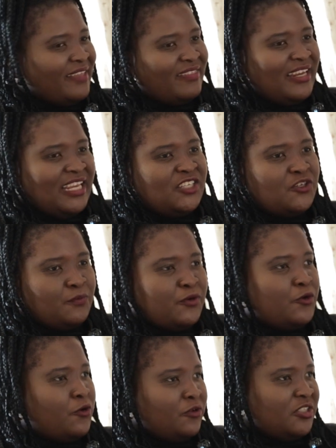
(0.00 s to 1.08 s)
like, that
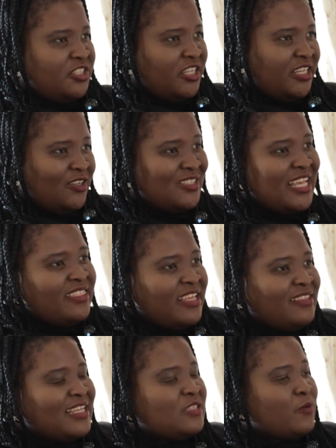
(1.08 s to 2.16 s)
entrepreneurial journey? Because I
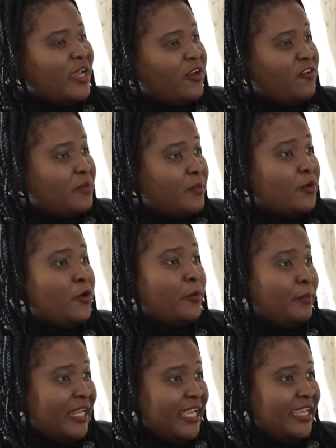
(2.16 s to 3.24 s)
think that's why a lot of people
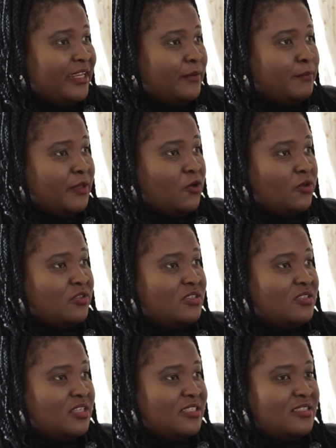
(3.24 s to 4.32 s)
complain,
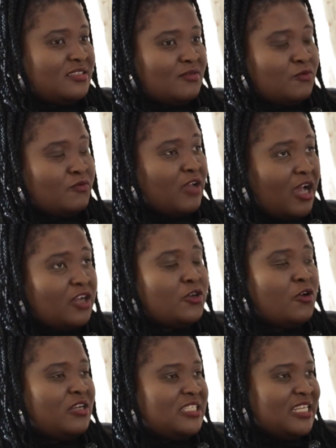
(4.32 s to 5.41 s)
because it's
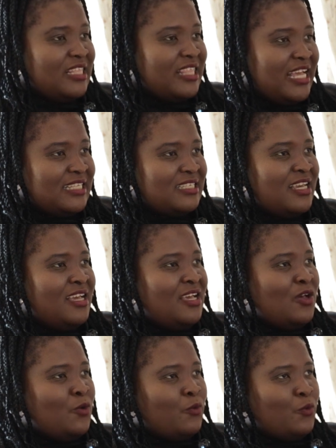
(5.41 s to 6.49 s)
acknowledging that
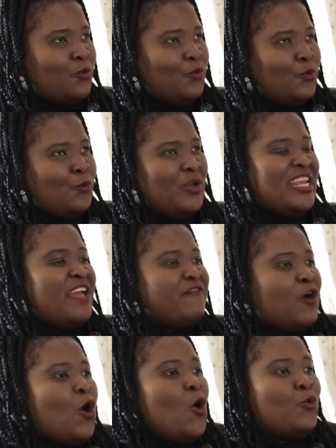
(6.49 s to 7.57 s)
we
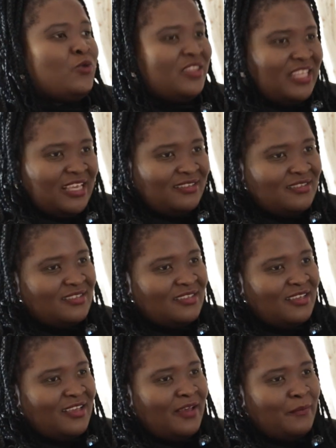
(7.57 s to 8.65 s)
never own
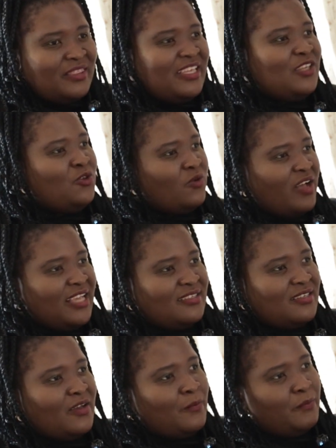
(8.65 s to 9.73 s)
things, but then you
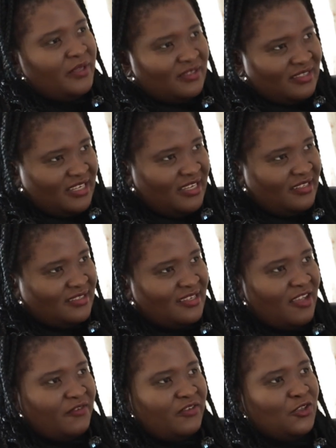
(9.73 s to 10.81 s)
guys are building
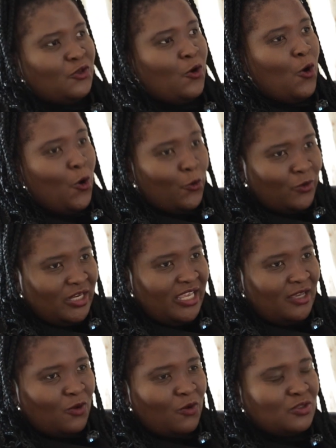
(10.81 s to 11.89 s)
stuff and you're
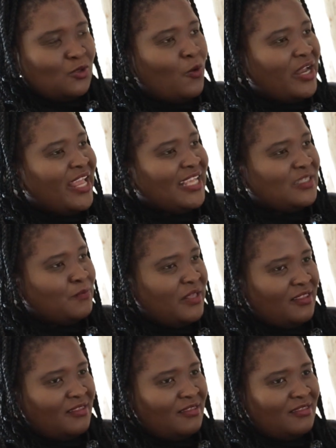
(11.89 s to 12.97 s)
owning. So what has
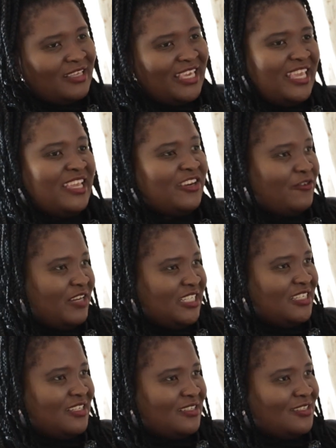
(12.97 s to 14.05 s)
been the key
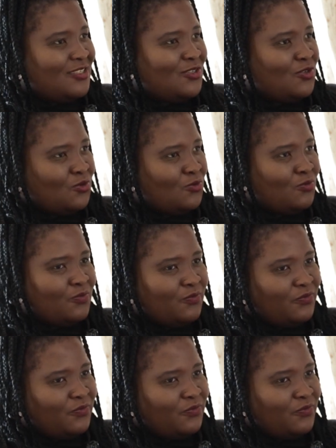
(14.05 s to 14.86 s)
ingredient to,